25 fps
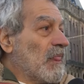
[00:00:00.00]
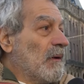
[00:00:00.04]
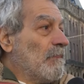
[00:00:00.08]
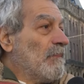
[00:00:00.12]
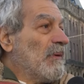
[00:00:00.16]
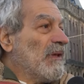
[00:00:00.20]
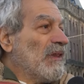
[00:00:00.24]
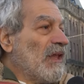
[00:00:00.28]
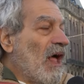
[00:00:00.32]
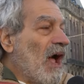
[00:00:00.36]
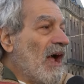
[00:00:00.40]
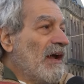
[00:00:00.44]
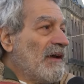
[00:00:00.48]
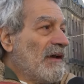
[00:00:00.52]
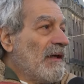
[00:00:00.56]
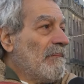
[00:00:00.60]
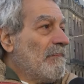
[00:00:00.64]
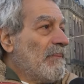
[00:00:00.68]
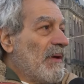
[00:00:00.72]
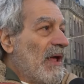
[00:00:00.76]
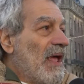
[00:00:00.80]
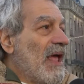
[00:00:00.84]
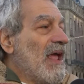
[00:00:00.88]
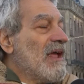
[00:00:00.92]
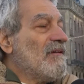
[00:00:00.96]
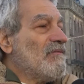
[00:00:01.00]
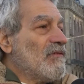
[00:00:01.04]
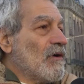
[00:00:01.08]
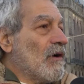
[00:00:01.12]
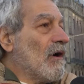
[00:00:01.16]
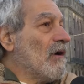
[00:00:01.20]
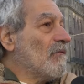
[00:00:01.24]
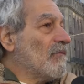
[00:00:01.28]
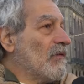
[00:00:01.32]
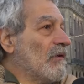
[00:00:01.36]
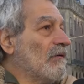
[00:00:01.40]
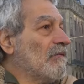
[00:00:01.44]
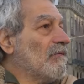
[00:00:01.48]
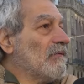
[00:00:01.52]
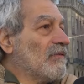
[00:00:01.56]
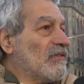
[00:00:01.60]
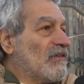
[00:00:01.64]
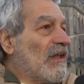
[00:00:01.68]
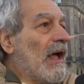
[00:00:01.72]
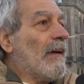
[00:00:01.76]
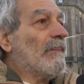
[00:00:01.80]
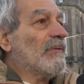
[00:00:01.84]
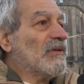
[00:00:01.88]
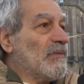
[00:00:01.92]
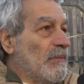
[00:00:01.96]
malign behavior of the
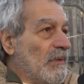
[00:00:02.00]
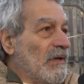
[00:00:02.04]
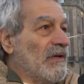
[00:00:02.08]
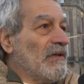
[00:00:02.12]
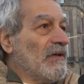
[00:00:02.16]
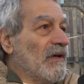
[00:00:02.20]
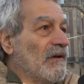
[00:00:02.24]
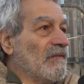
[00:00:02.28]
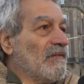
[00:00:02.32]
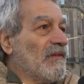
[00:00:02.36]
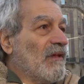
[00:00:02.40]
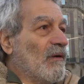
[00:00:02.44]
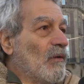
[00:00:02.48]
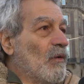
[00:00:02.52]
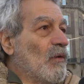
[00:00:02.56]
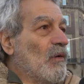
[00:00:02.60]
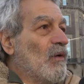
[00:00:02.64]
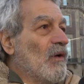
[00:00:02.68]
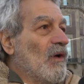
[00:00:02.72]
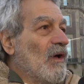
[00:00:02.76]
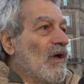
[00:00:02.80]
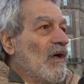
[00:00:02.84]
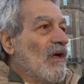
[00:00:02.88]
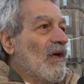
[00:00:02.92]
established media, who